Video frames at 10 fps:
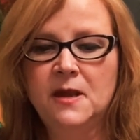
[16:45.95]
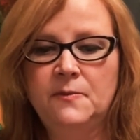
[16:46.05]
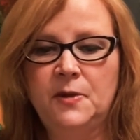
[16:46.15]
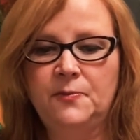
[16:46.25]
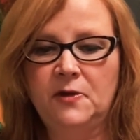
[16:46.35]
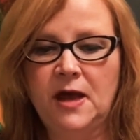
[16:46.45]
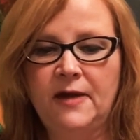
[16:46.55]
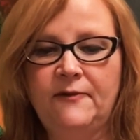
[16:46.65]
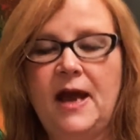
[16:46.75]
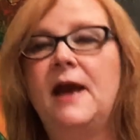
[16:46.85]
People
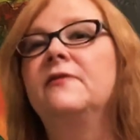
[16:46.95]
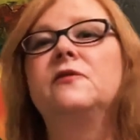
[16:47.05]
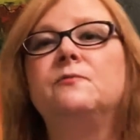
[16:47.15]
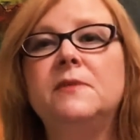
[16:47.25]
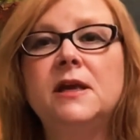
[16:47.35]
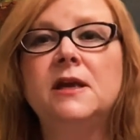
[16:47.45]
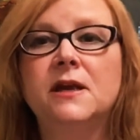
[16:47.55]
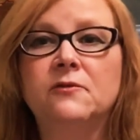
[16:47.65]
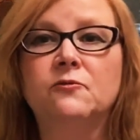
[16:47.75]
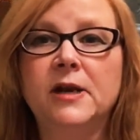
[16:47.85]
have asked me
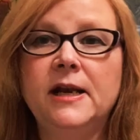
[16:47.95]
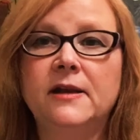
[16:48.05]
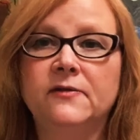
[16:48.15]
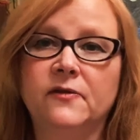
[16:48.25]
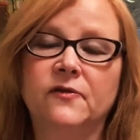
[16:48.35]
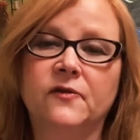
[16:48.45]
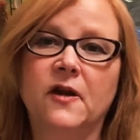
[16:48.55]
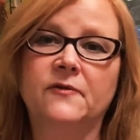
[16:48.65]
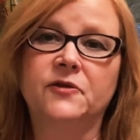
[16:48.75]
in readings and stuff,